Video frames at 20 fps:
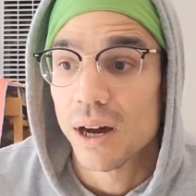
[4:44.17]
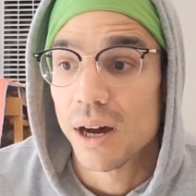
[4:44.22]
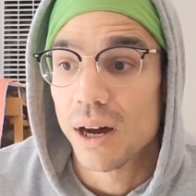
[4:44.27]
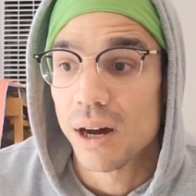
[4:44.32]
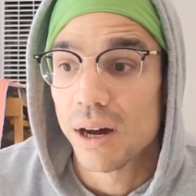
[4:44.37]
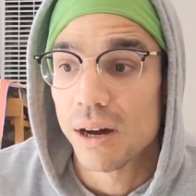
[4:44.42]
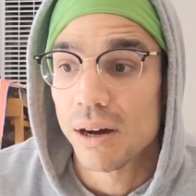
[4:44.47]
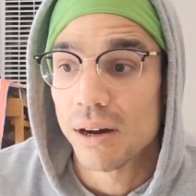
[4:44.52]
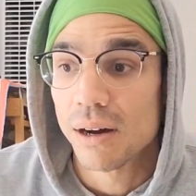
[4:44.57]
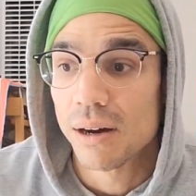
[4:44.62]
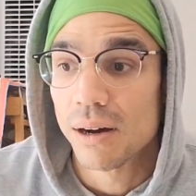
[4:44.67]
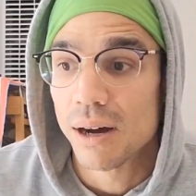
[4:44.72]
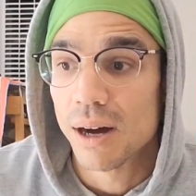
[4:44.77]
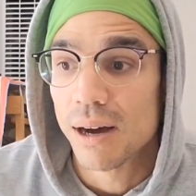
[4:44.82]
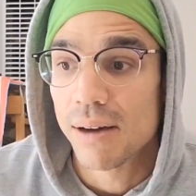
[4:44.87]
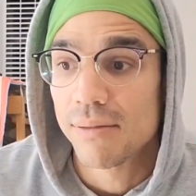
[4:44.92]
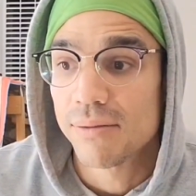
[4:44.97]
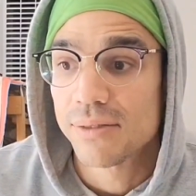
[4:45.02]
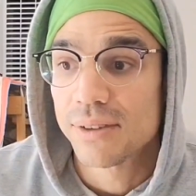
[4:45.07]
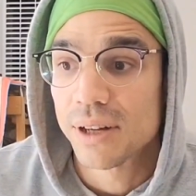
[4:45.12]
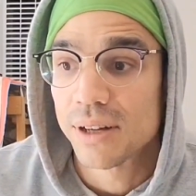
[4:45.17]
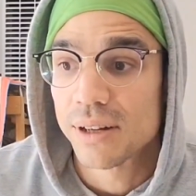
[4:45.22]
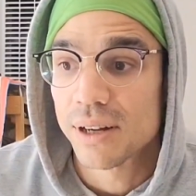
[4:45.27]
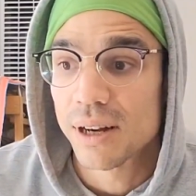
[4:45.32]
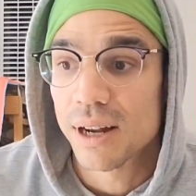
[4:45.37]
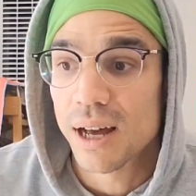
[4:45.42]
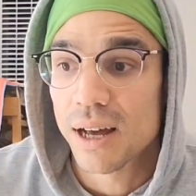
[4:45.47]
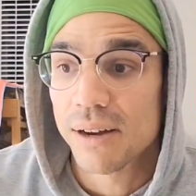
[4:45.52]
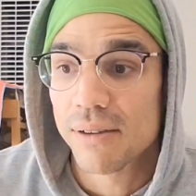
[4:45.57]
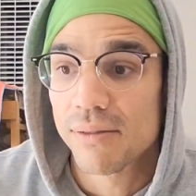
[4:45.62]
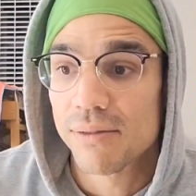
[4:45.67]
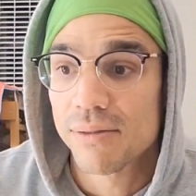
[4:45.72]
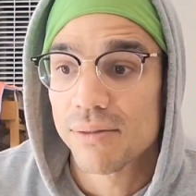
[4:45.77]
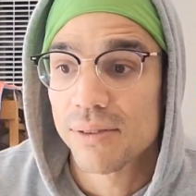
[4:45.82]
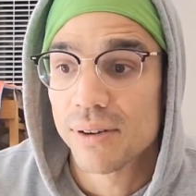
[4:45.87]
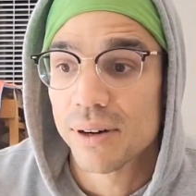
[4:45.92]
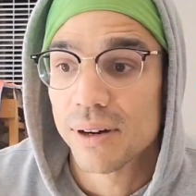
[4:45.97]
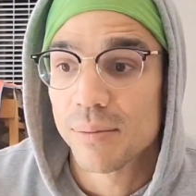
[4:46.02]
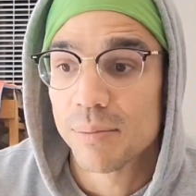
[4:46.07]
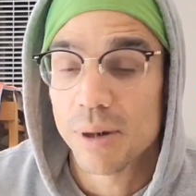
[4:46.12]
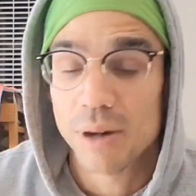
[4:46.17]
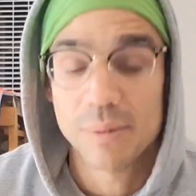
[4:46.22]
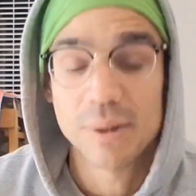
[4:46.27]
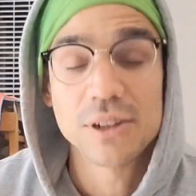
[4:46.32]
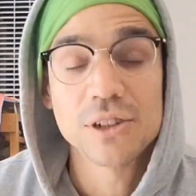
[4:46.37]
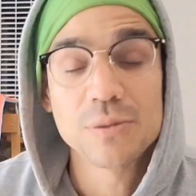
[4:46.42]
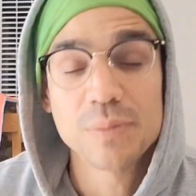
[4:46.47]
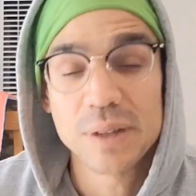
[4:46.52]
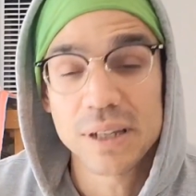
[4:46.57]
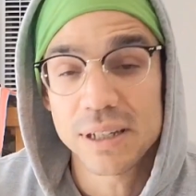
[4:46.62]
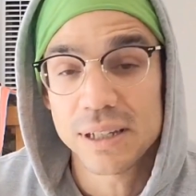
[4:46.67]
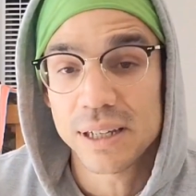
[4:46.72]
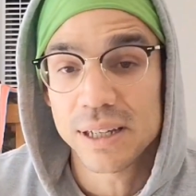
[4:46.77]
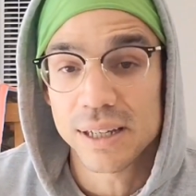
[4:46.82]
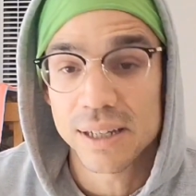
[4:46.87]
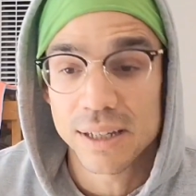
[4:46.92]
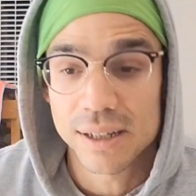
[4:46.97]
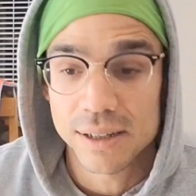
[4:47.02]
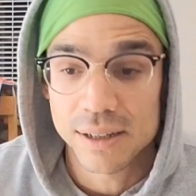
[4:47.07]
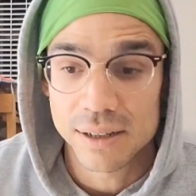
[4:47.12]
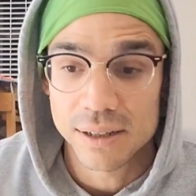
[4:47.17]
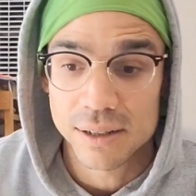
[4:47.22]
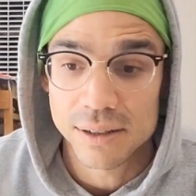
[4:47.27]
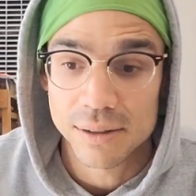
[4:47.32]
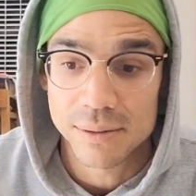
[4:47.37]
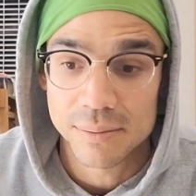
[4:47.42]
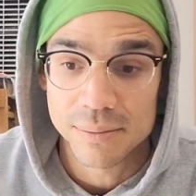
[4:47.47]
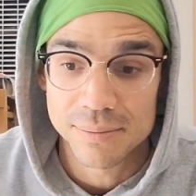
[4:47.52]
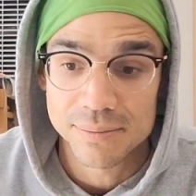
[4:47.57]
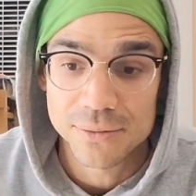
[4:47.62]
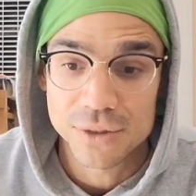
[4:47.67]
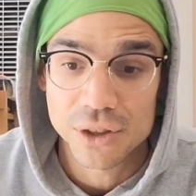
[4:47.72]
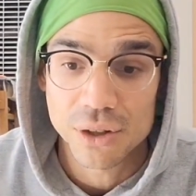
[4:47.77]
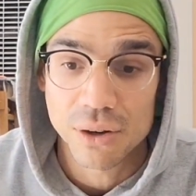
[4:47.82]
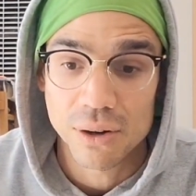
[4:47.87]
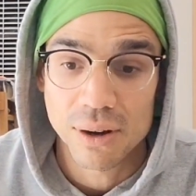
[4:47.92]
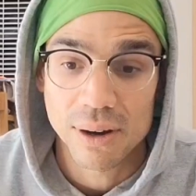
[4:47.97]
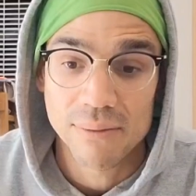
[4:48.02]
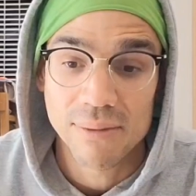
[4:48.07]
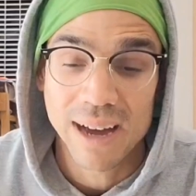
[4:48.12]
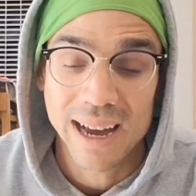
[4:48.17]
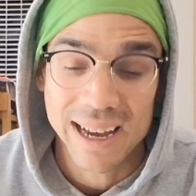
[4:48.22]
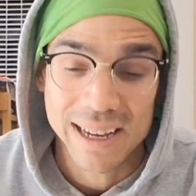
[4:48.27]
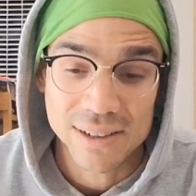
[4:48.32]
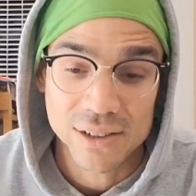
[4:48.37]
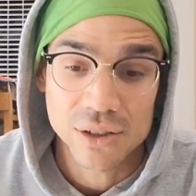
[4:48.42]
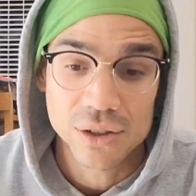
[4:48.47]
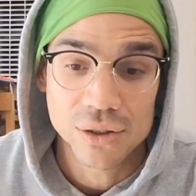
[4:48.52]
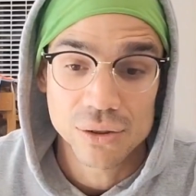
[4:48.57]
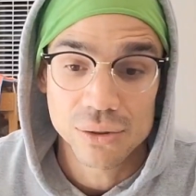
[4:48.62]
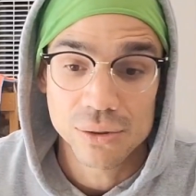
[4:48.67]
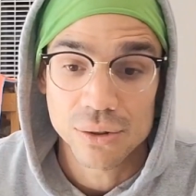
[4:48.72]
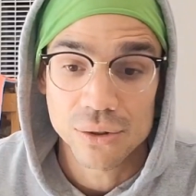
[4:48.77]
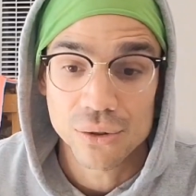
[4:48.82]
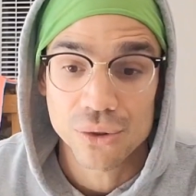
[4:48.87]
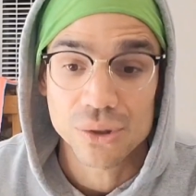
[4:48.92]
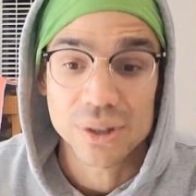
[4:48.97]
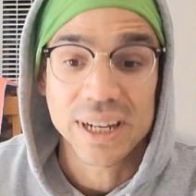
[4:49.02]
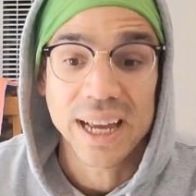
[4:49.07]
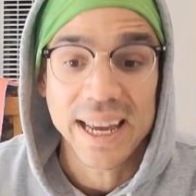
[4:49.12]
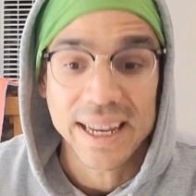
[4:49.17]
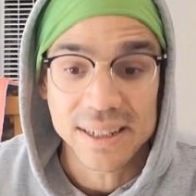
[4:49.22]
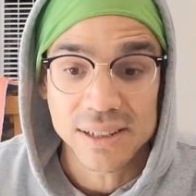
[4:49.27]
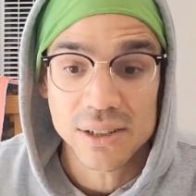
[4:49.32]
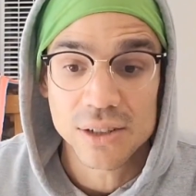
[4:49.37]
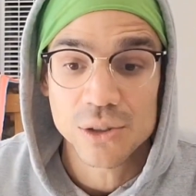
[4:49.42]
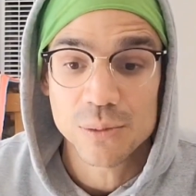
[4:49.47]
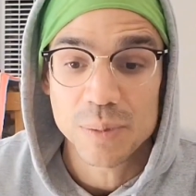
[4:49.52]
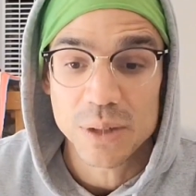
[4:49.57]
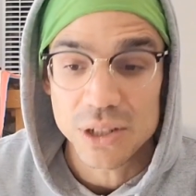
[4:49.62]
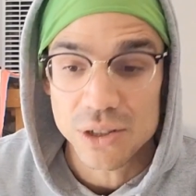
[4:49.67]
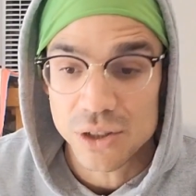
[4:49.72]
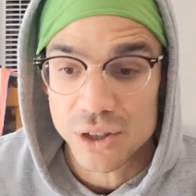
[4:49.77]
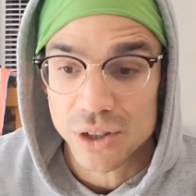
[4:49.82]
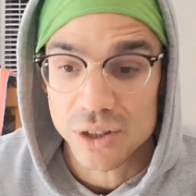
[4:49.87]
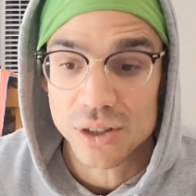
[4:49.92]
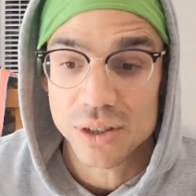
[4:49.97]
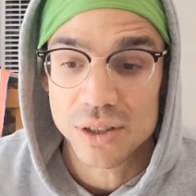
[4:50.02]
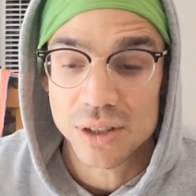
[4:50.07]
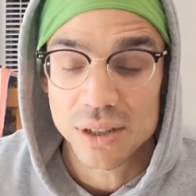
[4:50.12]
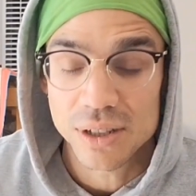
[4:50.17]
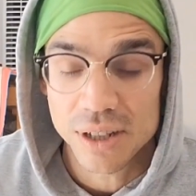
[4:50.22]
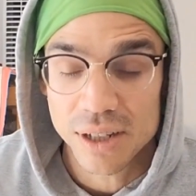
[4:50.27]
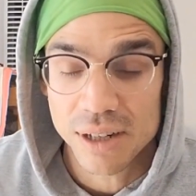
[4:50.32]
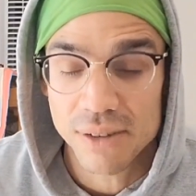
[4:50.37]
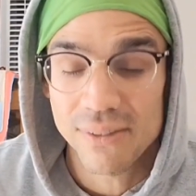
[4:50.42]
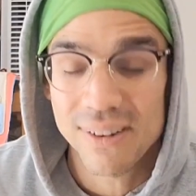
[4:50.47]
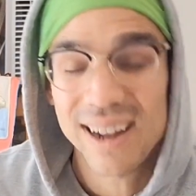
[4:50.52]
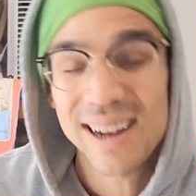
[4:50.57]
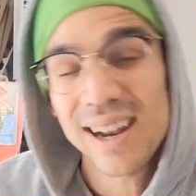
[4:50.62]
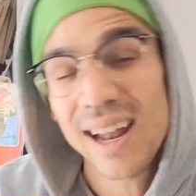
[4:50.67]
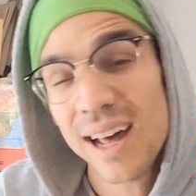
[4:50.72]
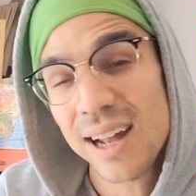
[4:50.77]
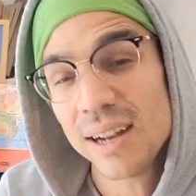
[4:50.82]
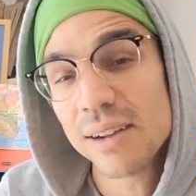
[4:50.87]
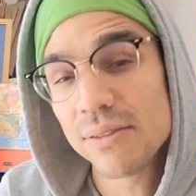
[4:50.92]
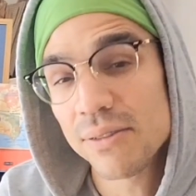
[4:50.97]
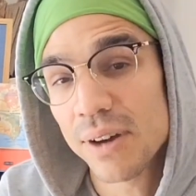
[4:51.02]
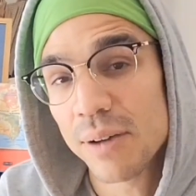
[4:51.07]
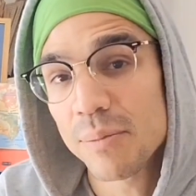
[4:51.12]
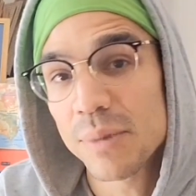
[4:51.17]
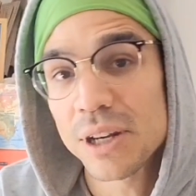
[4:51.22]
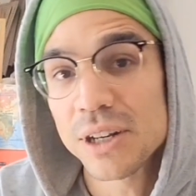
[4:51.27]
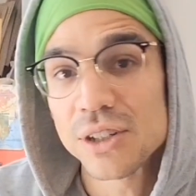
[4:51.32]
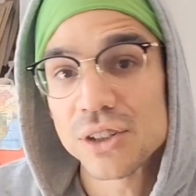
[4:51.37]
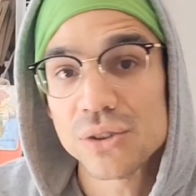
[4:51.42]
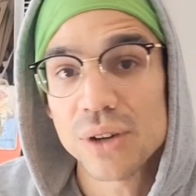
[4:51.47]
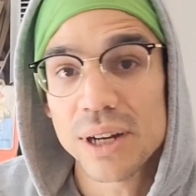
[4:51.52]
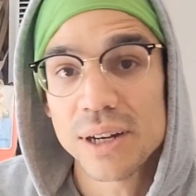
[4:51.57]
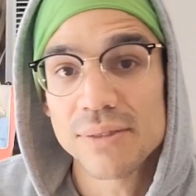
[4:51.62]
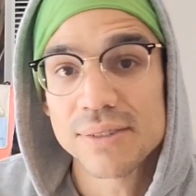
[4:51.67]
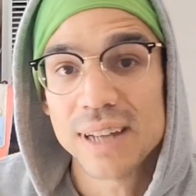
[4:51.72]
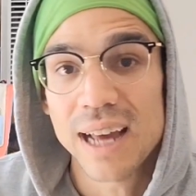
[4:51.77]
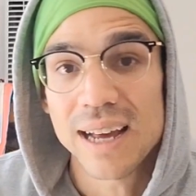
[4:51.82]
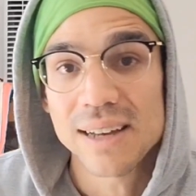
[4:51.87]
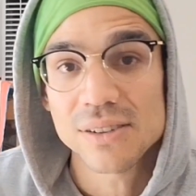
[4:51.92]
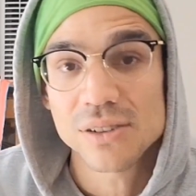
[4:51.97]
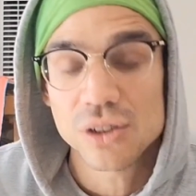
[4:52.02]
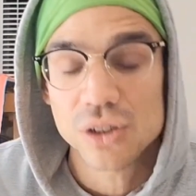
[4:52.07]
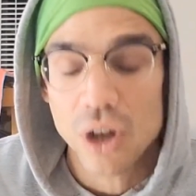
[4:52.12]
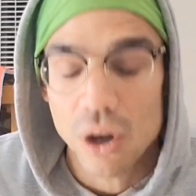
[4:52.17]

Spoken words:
I've done a lot of public speaking, so I've had to create speeches and then a lot of administrative tasks.